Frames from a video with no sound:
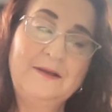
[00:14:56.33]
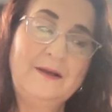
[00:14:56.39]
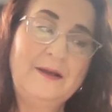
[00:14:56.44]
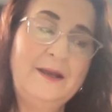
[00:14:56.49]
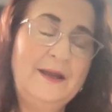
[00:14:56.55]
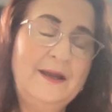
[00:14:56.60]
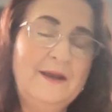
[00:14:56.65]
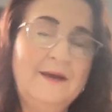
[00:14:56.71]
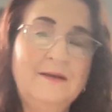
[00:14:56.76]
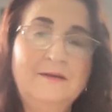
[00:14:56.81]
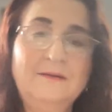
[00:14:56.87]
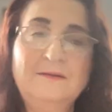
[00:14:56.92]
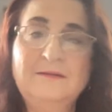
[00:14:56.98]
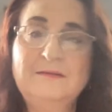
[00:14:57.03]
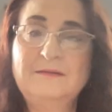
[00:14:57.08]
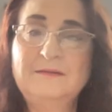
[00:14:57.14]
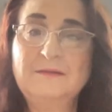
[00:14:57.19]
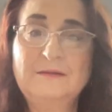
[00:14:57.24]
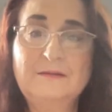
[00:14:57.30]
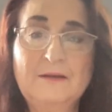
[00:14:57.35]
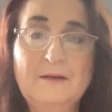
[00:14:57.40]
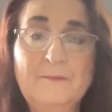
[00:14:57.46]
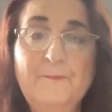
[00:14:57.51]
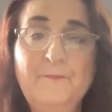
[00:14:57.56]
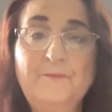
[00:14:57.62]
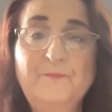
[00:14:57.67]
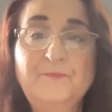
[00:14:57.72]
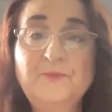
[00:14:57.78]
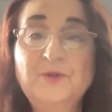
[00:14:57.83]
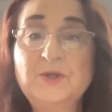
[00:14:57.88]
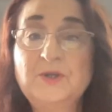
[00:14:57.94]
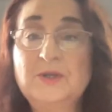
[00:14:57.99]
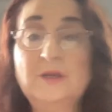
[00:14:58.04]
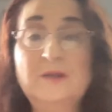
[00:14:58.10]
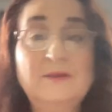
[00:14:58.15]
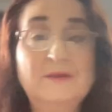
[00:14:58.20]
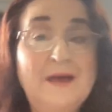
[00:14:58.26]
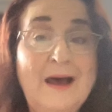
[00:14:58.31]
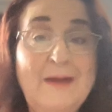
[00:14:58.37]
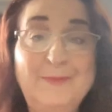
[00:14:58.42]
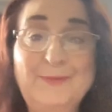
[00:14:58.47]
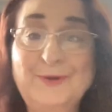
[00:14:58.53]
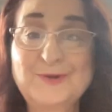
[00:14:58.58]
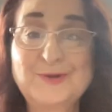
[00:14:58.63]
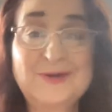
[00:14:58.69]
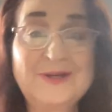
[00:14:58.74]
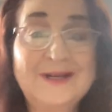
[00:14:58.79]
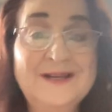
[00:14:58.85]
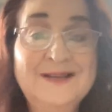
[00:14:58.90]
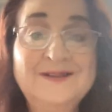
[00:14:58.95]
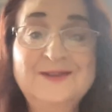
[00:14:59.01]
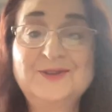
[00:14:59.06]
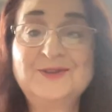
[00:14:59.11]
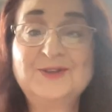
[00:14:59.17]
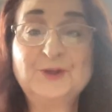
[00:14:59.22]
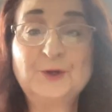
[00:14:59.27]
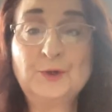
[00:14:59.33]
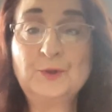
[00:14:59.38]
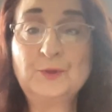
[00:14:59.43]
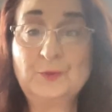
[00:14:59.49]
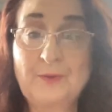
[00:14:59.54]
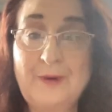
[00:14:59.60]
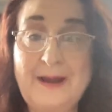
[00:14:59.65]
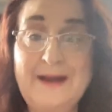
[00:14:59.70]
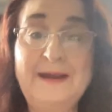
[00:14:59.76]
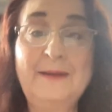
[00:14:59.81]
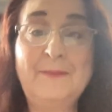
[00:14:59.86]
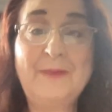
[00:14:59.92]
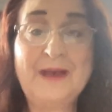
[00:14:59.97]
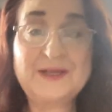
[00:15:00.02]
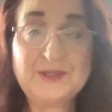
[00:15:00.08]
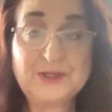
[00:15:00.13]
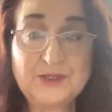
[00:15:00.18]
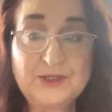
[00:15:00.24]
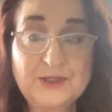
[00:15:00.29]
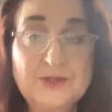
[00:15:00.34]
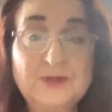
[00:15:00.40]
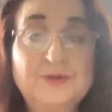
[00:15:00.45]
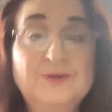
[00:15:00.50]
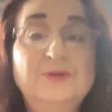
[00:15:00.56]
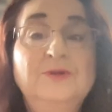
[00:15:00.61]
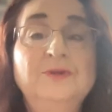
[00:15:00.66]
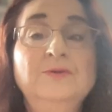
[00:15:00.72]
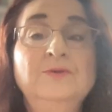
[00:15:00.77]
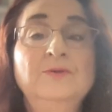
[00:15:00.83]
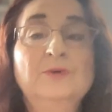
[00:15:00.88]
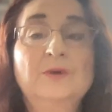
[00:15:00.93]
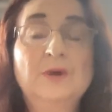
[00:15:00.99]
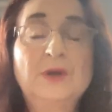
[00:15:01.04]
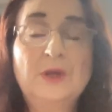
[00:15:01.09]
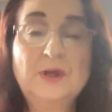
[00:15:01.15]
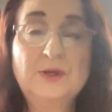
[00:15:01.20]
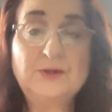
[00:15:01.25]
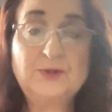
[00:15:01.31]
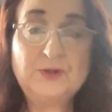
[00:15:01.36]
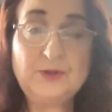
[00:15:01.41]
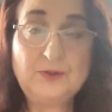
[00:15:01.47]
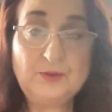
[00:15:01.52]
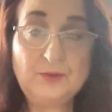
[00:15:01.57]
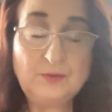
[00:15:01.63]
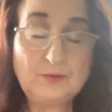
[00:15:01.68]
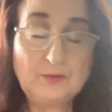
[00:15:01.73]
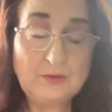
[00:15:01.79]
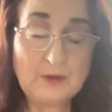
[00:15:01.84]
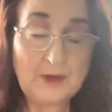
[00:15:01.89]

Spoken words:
And that person is still writing messages to to